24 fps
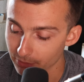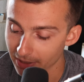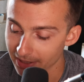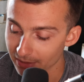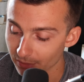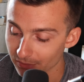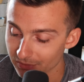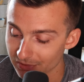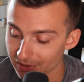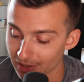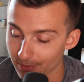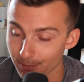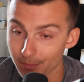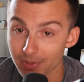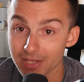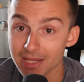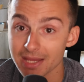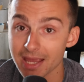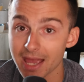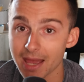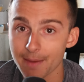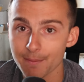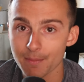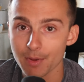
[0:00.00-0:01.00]
right, you'll see a
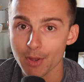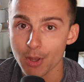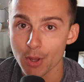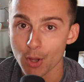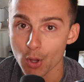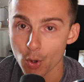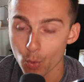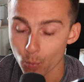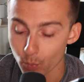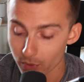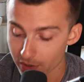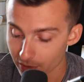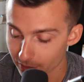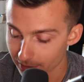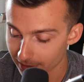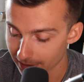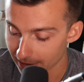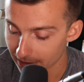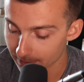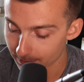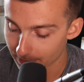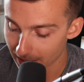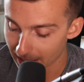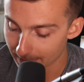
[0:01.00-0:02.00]
P M. We are
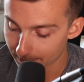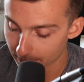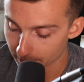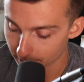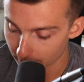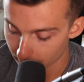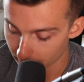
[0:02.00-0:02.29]
in paper